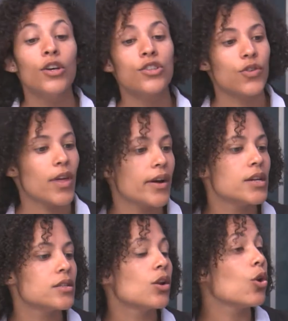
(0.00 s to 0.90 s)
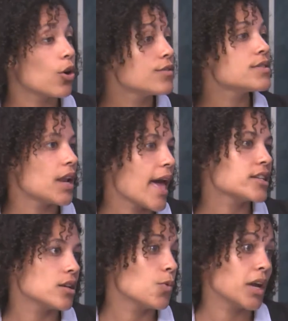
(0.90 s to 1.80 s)
So there is a lot of
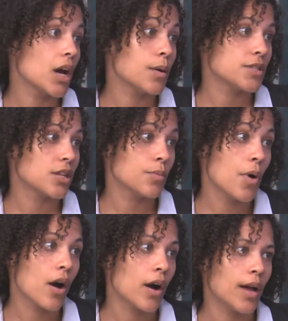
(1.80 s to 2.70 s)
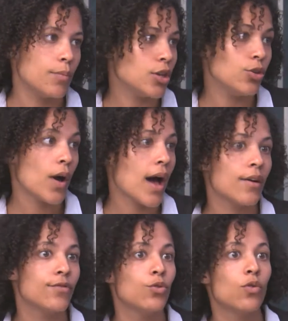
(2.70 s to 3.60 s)
selection when it comes to the Mara. I mean, you
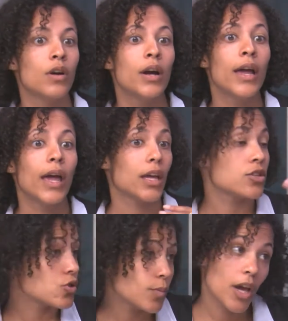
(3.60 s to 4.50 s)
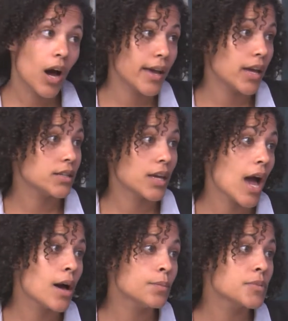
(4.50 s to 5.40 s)
have your extremely high-end
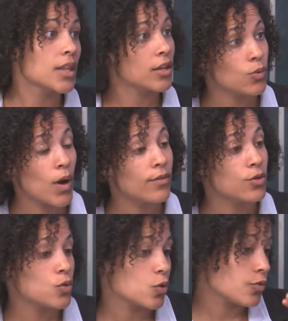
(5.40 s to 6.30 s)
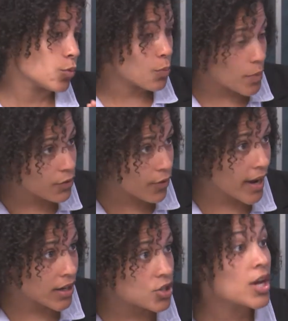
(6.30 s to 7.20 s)
camps, like you have your sort of
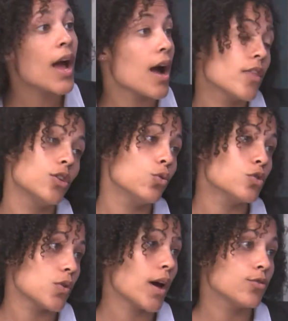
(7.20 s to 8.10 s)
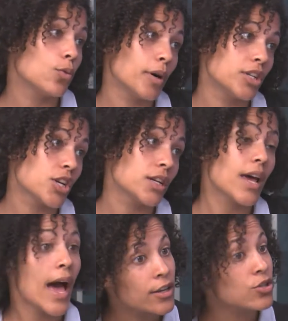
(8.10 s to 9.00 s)
mid-range, and then you also have your budget,
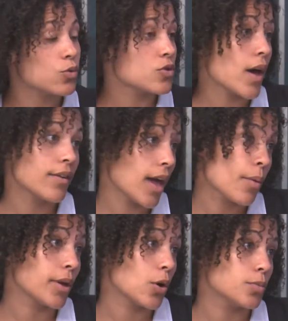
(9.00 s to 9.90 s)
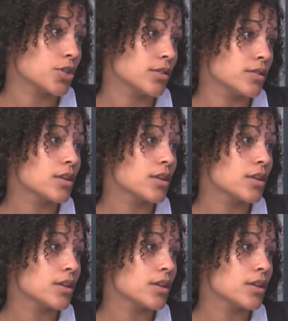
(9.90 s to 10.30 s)
and you also have camping options.